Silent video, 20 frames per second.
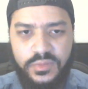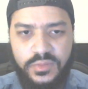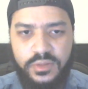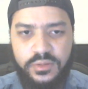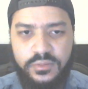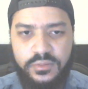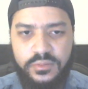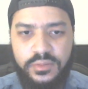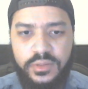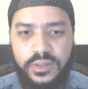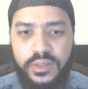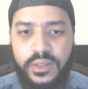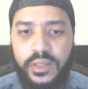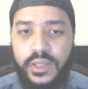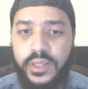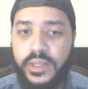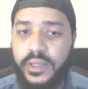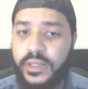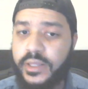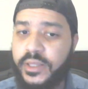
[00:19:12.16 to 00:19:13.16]
Yeah.
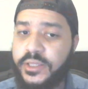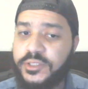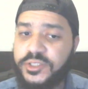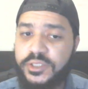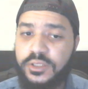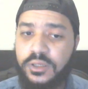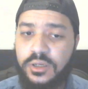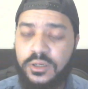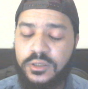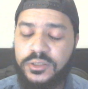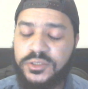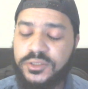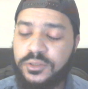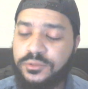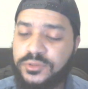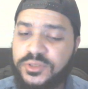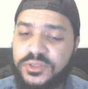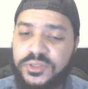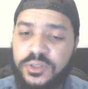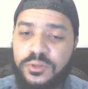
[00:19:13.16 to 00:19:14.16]
And she also
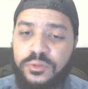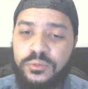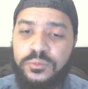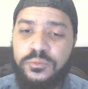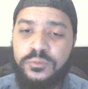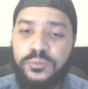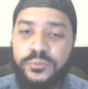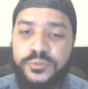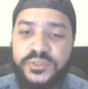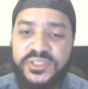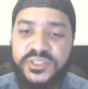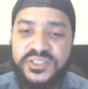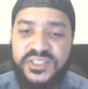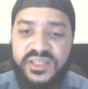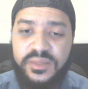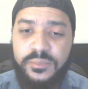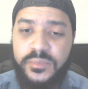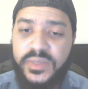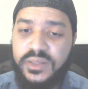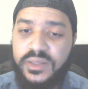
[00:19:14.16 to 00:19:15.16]
stole
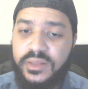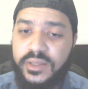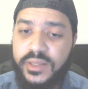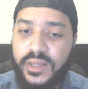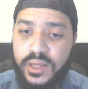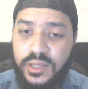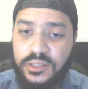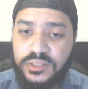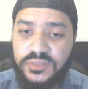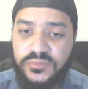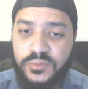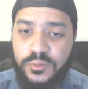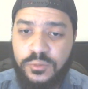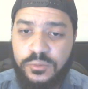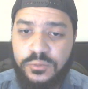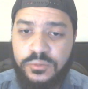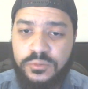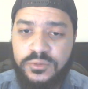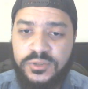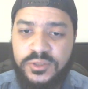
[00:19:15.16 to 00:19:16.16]
Christina Milian's
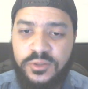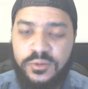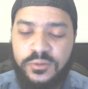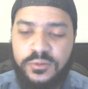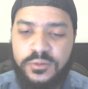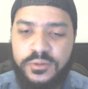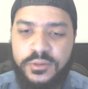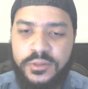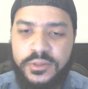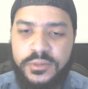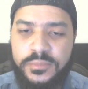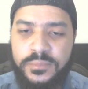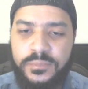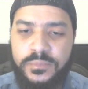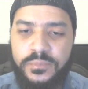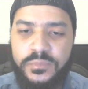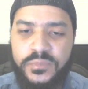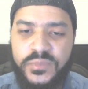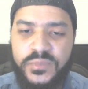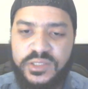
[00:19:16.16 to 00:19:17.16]
vocals on
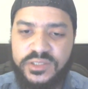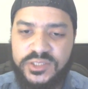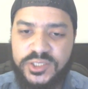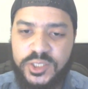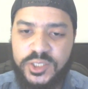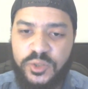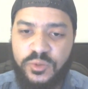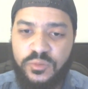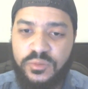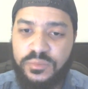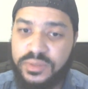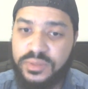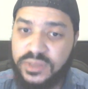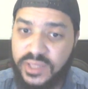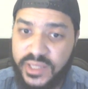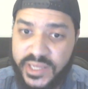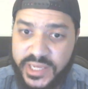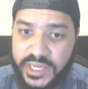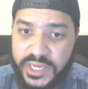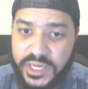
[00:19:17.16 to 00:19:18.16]
the song
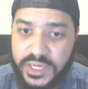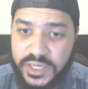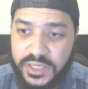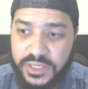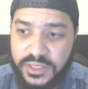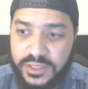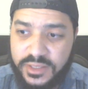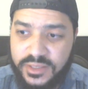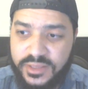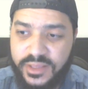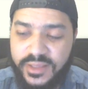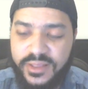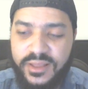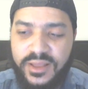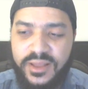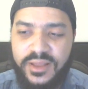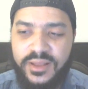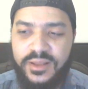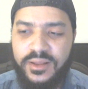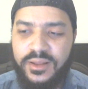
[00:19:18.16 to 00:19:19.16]
Play. Like,
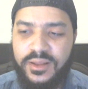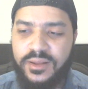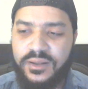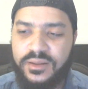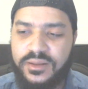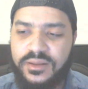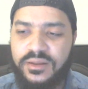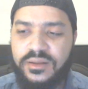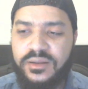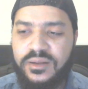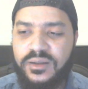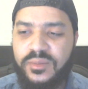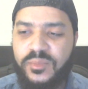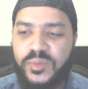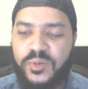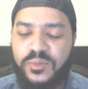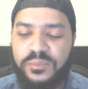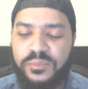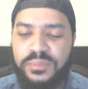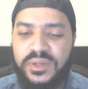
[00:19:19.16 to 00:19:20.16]
come
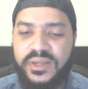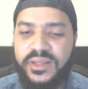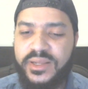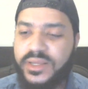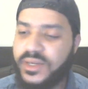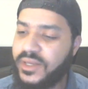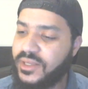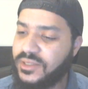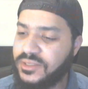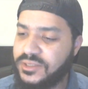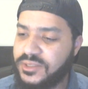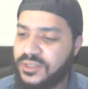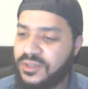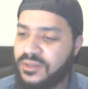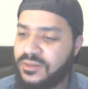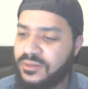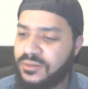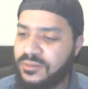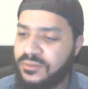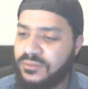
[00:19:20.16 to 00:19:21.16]
on, play that
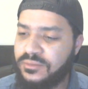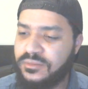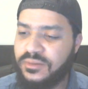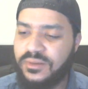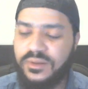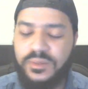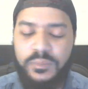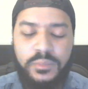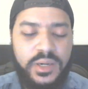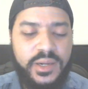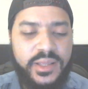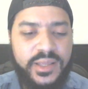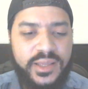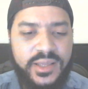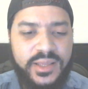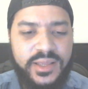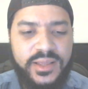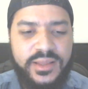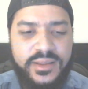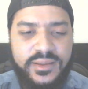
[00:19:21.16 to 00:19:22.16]
song.
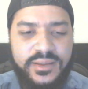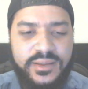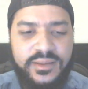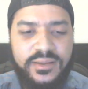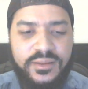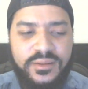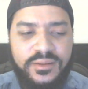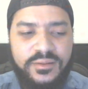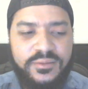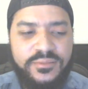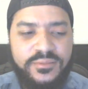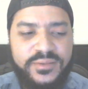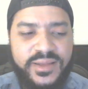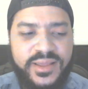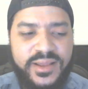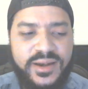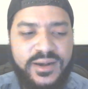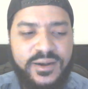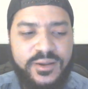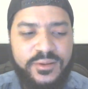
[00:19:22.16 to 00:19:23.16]
Play it all
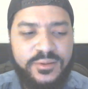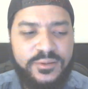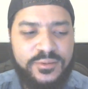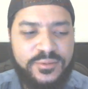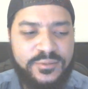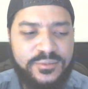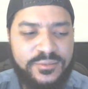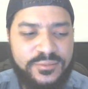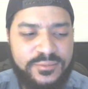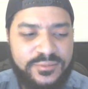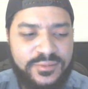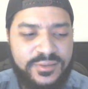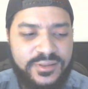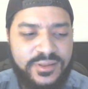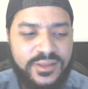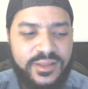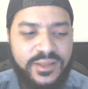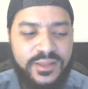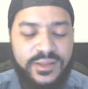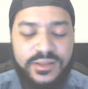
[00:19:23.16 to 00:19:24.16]
night long.
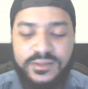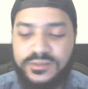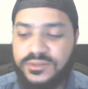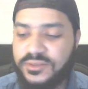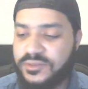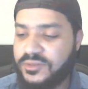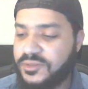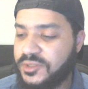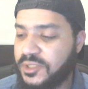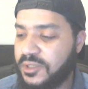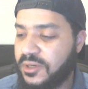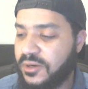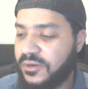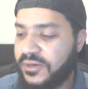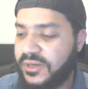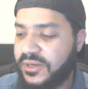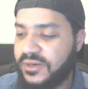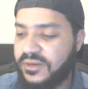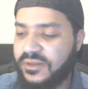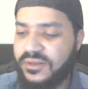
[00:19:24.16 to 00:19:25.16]

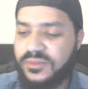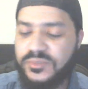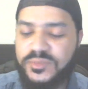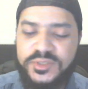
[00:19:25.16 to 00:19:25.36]
Turn it up.